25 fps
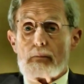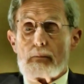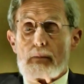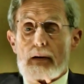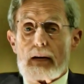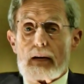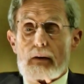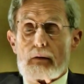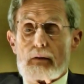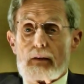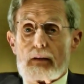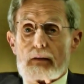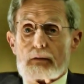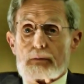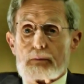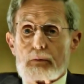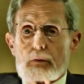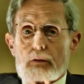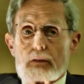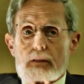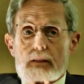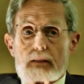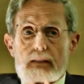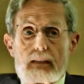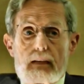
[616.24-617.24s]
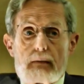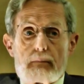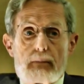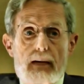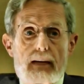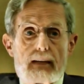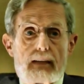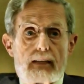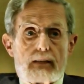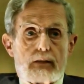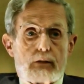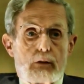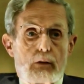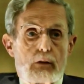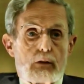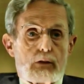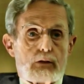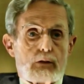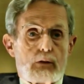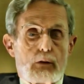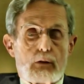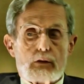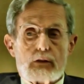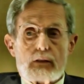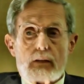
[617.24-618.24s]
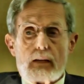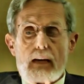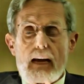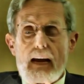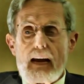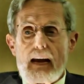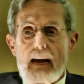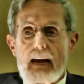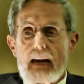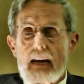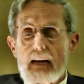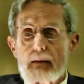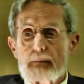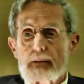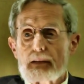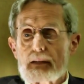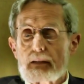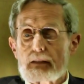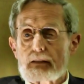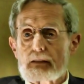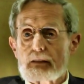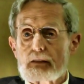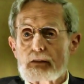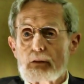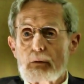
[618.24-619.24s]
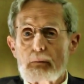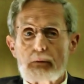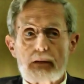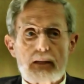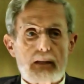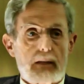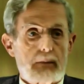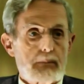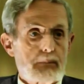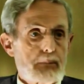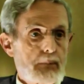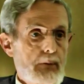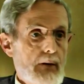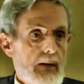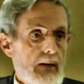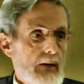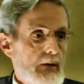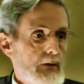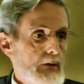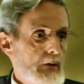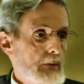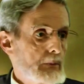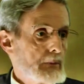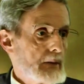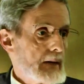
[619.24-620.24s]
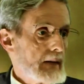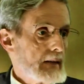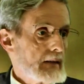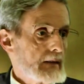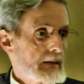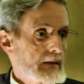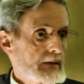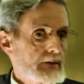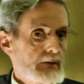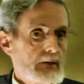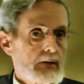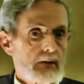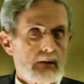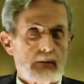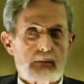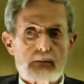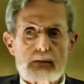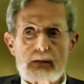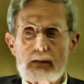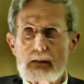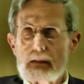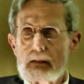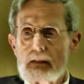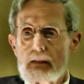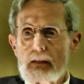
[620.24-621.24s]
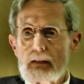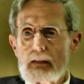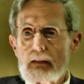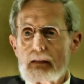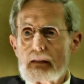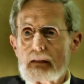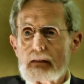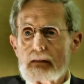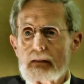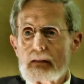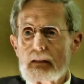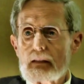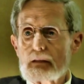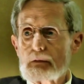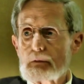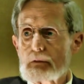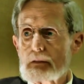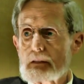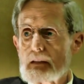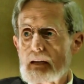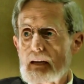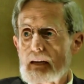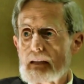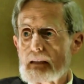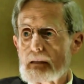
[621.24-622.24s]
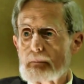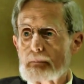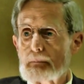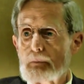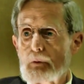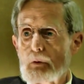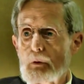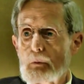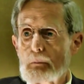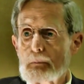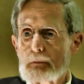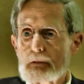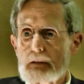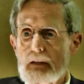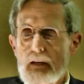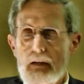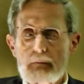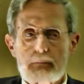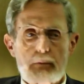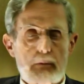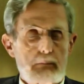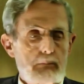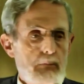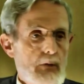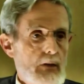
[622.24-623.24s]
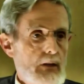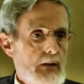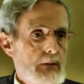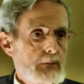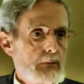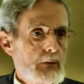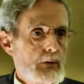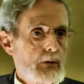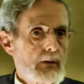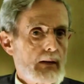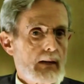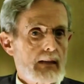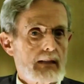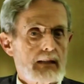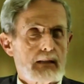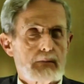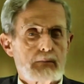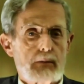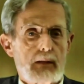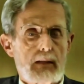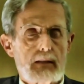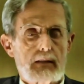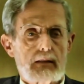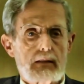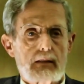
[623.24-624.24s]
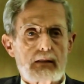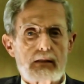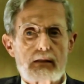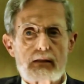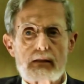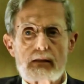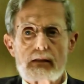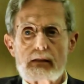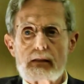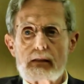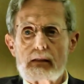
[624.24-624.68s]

Mary is supposed to say, Many souls go to hell because there's nobody to pray or do penance for them. This was like the Pope said, but much more explicit.